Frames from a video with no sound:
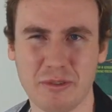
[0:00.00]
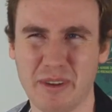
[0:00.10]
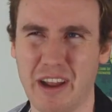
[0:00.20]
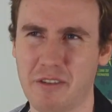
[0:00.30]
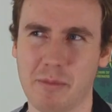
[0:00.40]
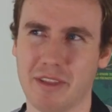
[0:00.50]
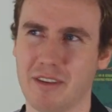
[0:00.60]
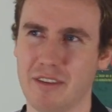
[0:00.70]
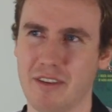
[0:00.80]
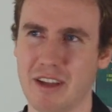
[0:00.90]
or whatever, but
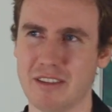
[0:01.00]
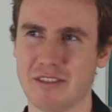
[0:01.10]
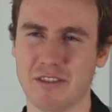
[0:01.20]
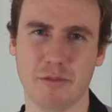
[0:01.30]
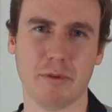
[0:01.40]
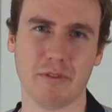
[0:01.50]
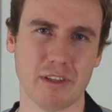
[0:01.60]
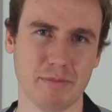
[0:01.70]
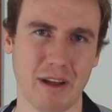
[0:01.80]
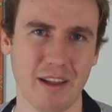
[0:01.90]
they're not super
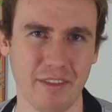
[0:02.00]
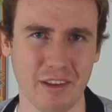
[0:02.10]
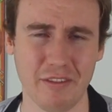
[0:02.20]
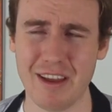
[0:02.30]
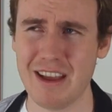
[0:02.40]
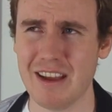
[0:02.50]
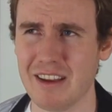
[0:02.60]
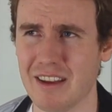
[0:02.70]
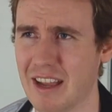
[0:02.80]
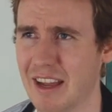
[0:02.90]
responsive,
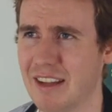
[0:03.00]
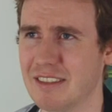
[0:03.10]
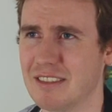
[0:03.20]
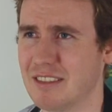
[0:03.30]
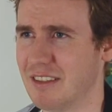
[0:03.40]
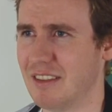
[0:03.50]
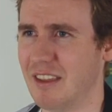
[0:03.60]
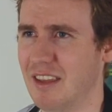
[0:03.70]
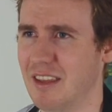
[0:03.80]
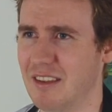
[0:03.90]
and
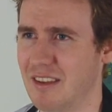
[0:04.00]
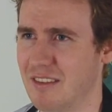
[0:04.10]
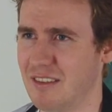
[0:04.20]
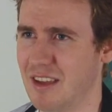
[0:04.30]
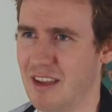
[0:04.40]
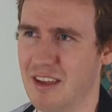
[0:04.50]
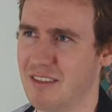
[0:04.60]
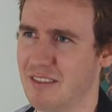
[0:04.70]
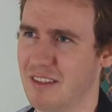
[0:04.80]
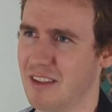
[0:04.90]
the
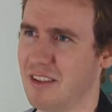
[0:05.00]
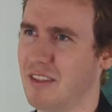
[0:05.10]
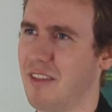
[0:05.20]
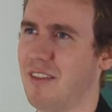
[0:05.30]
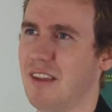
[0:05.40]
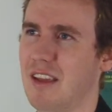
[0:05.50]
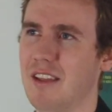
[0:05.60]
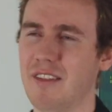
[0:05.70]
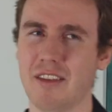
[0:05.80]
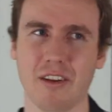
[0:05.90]

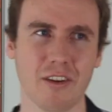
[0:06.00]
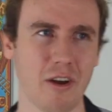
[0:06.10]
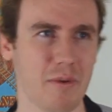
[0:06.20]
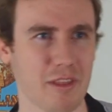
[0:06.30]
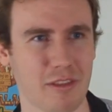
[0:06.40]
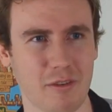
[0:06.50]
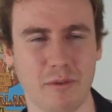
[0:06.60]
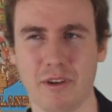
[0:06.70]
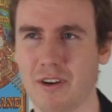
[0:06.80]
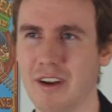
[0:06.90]
scenes that you're going
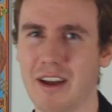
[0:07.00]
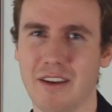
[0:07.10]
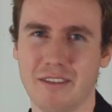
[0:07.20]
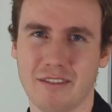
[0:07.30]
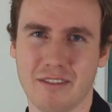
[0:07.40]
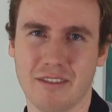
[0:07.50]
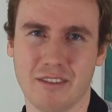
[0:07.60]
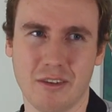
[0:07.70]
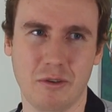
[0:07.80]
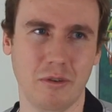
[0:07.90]
through are not
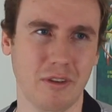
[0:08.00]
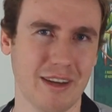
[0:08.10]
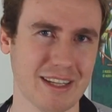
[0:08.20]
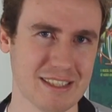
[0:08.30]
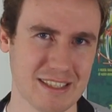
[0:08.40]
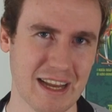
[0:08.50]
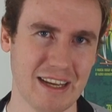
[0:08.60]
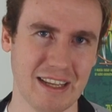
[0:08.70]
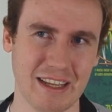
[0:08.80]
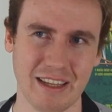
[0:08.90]
cool and
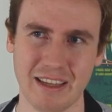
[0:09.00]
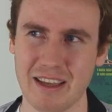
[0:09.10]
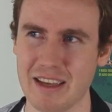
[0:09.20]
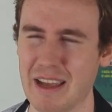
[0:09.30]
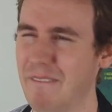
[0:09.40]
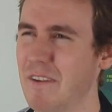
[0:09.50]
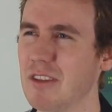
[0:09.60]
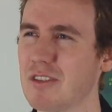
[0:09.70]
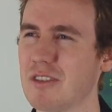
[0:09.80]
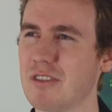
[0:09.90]
exciting. It
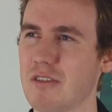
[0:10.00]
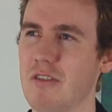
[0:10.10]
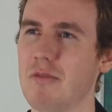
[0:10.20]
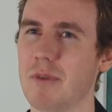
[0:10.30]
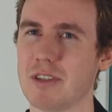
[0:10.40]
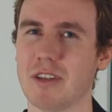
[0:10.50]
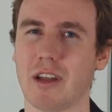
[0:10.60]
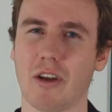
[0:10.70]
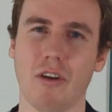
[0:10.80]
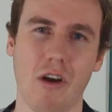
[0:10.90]
feels so much
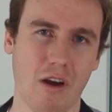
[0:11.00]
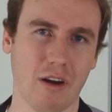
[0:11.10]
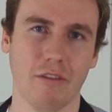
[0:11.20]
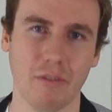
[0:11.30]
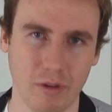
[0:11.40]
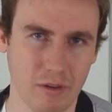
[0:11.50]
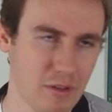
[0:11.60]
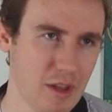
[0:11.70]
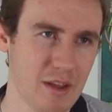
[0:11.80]
like a carnival.